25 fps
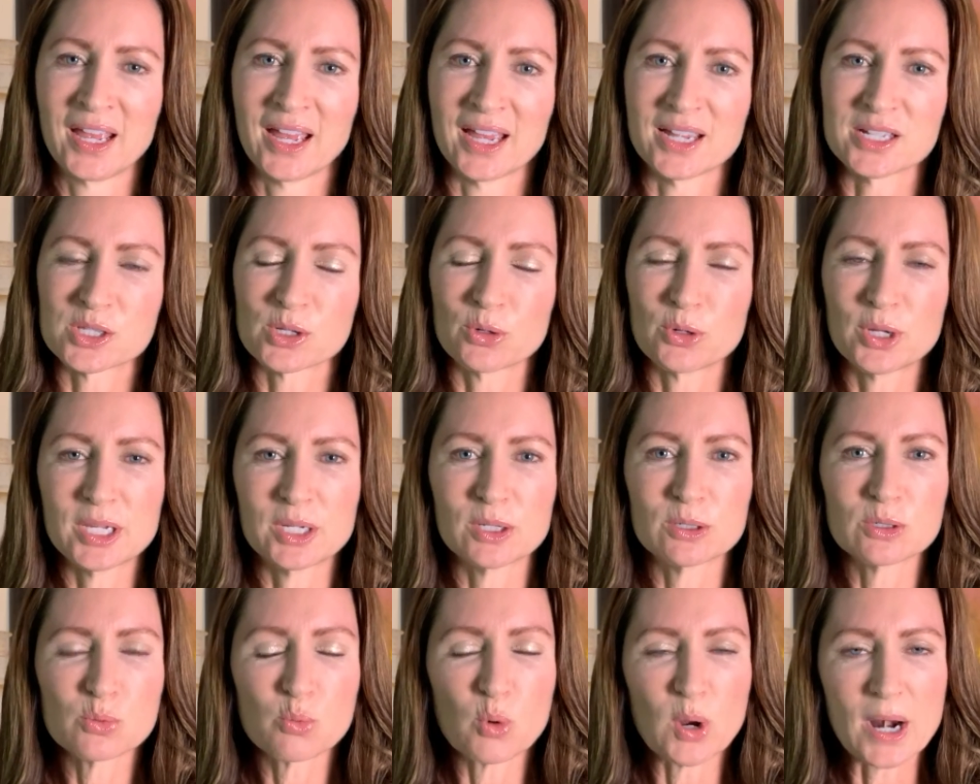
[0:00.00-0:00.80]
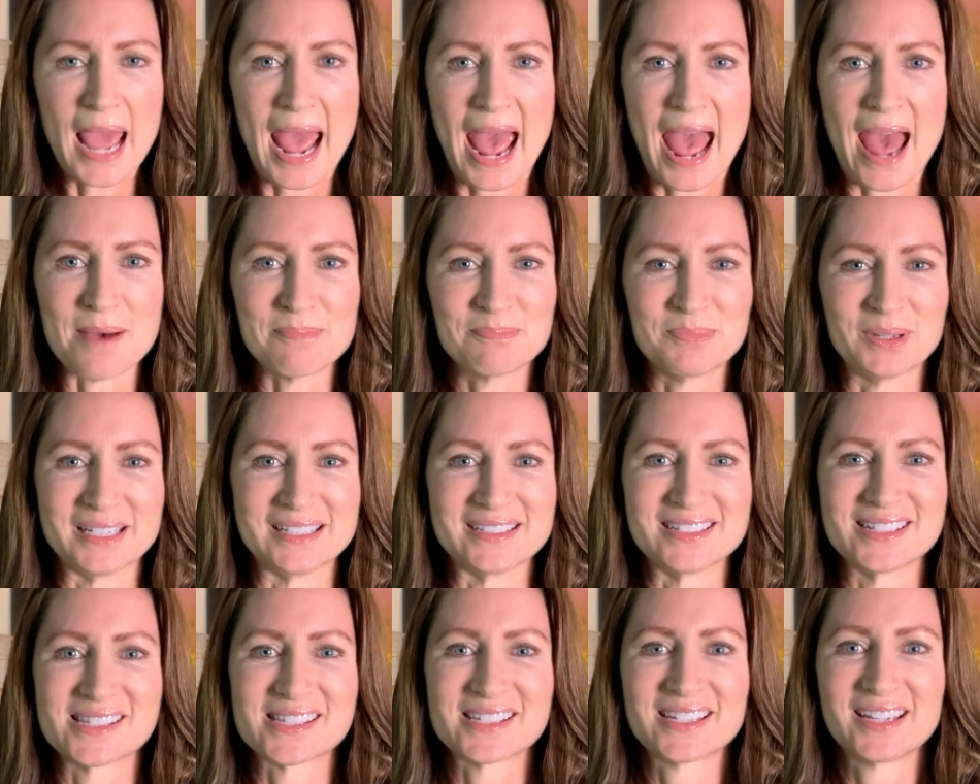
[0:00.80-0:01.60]
And so here's what
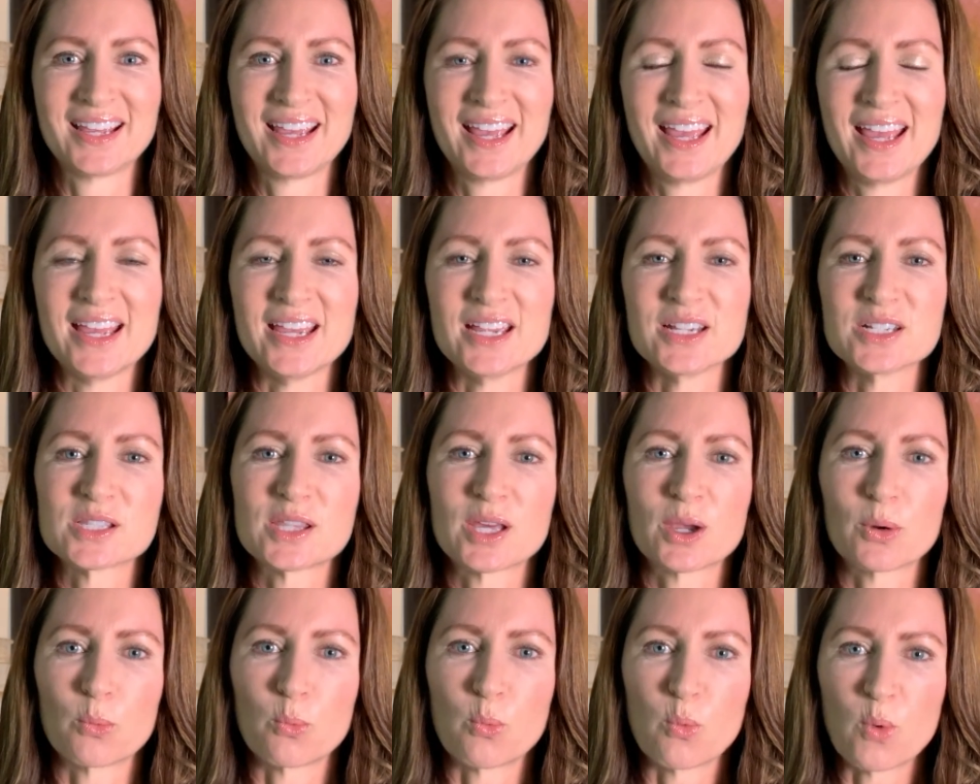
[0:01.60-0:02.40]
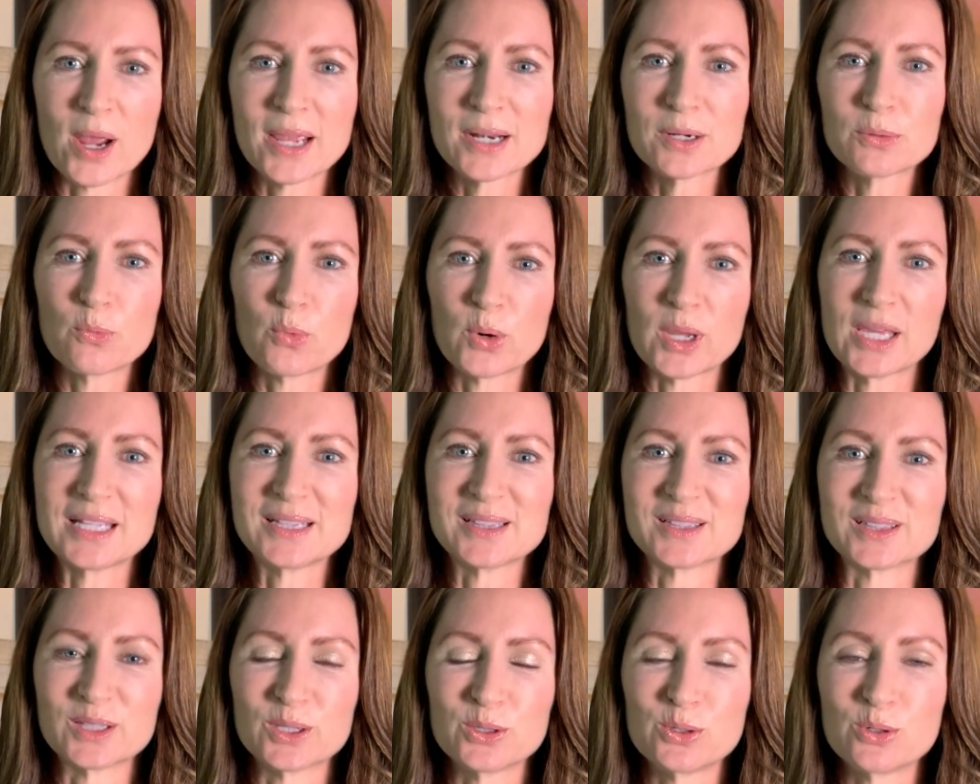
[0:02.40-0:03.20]
happens, is that when we
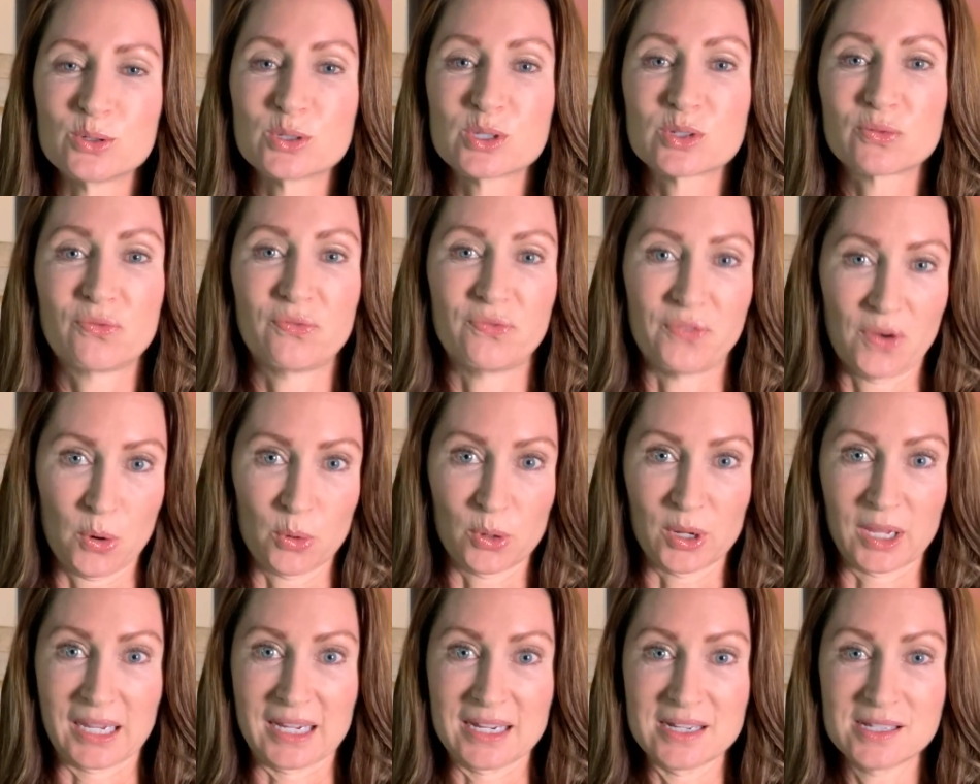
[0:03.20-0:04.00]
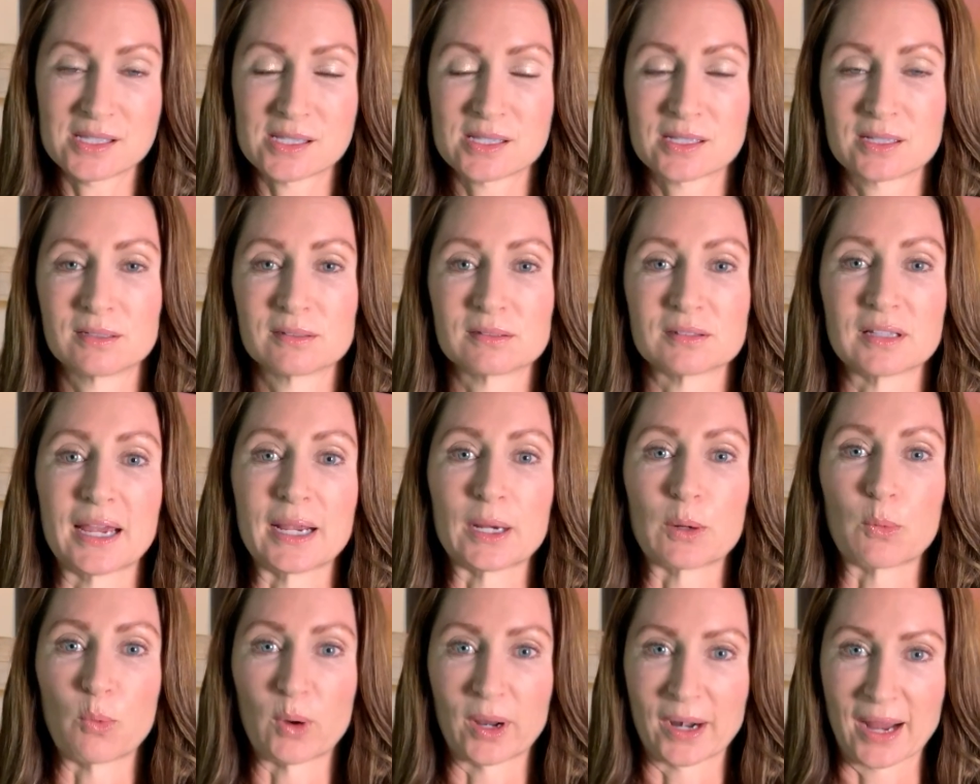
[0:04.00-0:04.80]
lose focus,
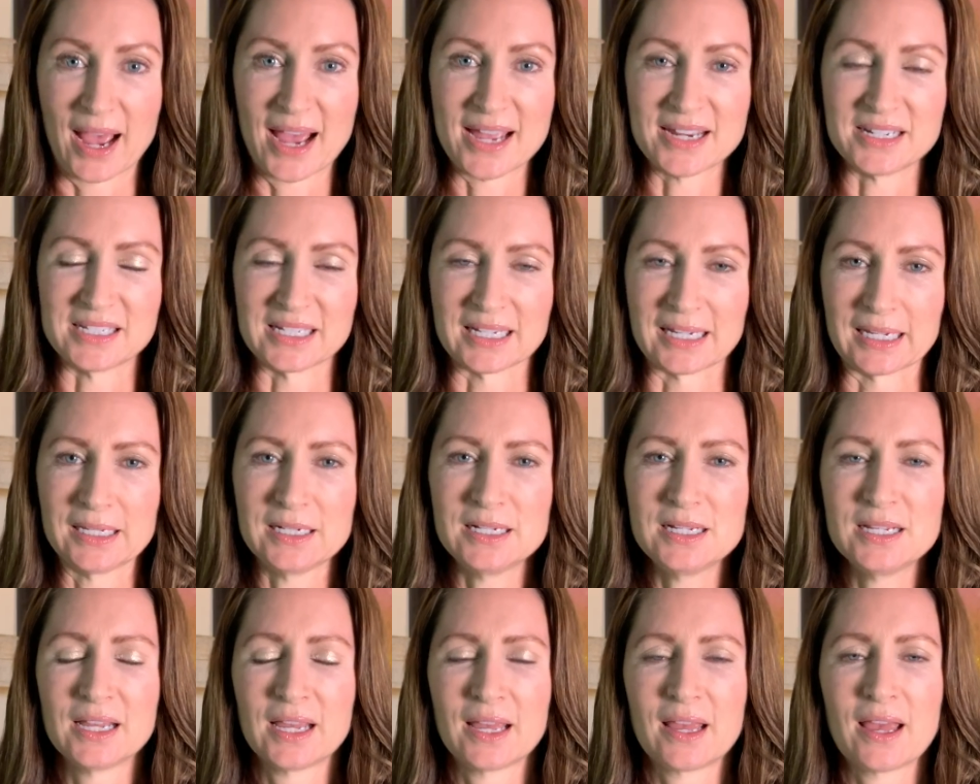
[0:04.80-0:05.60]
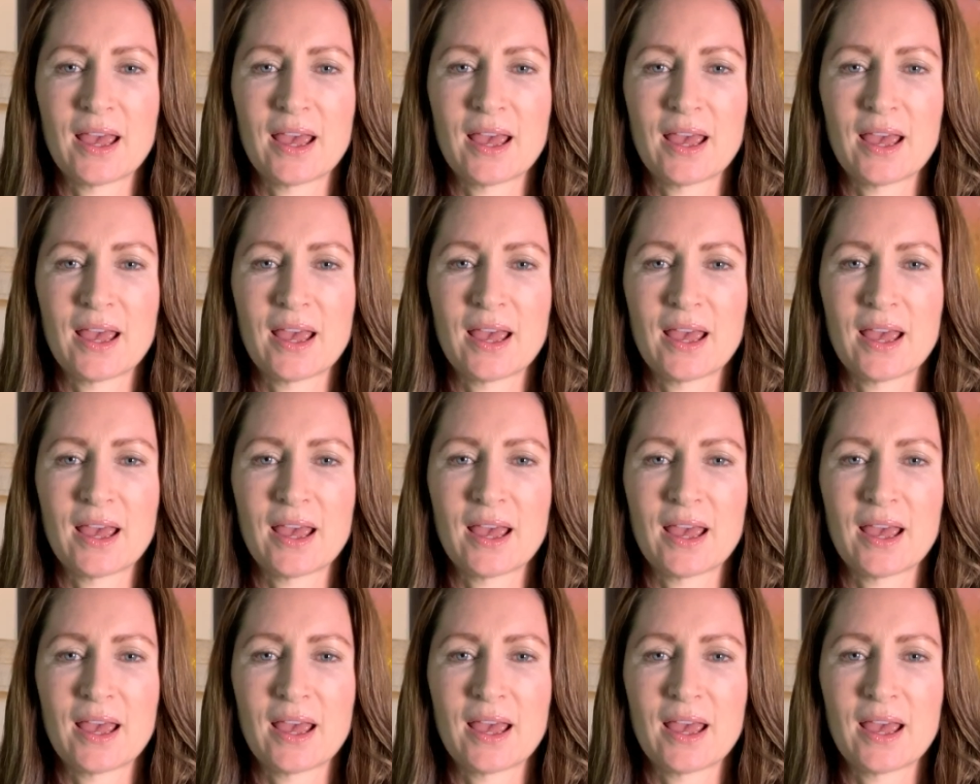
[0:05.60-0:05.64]
like what I did,